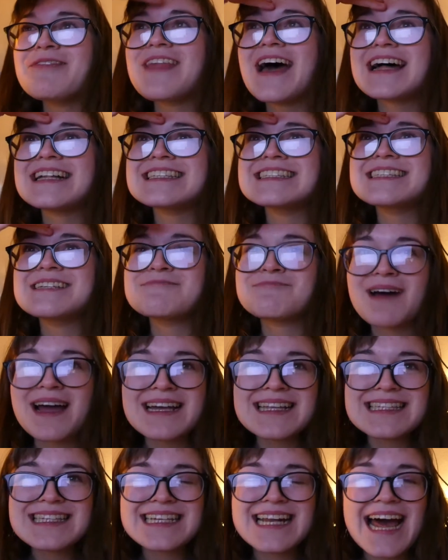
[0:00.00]
that's the
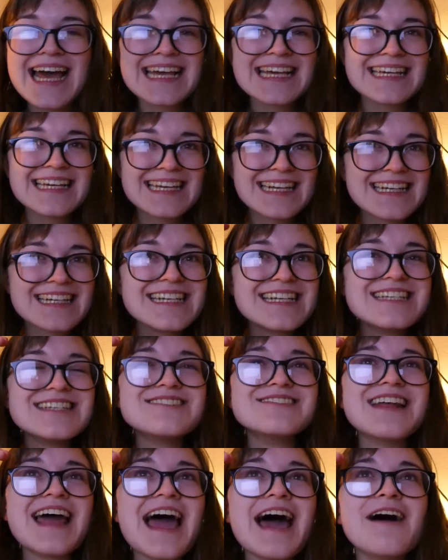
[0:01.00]
mindset I get
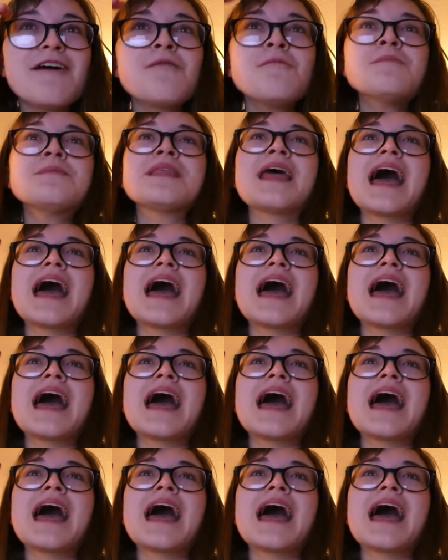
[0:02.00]
into now